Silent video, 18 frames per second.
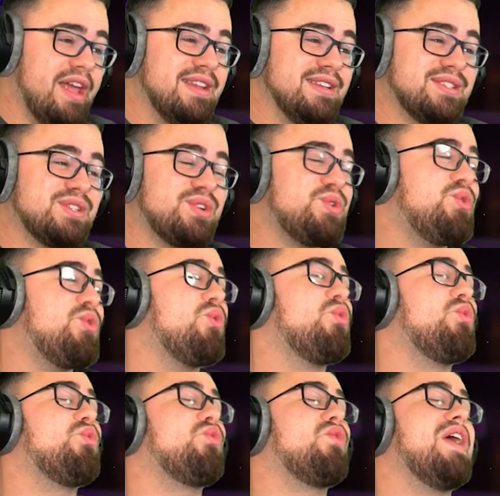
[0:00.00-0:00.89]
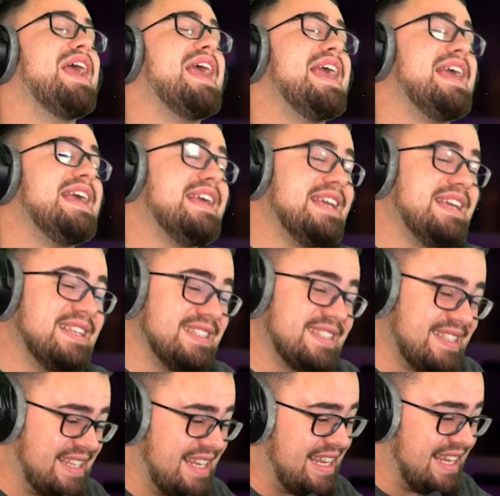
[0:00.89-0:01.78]
is
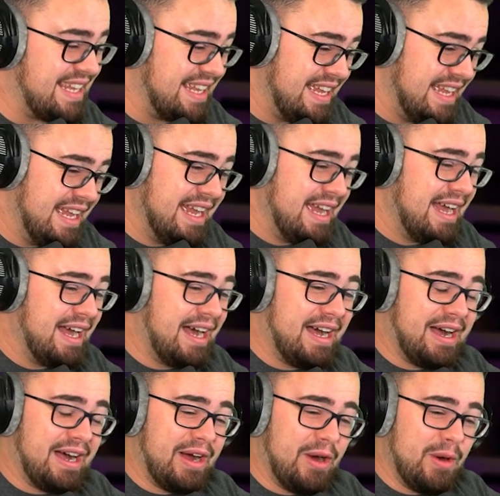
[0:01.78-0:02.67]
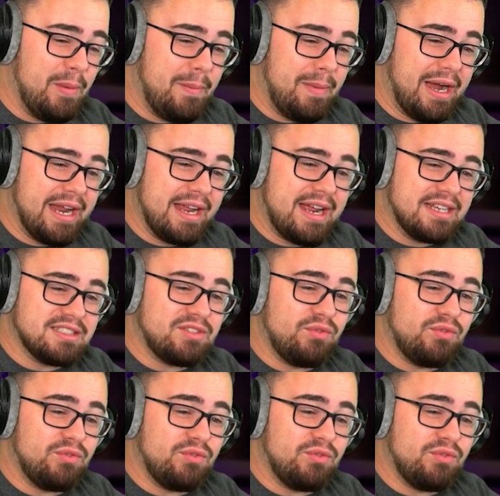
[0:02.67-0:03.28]
crazy. Oh my gosh,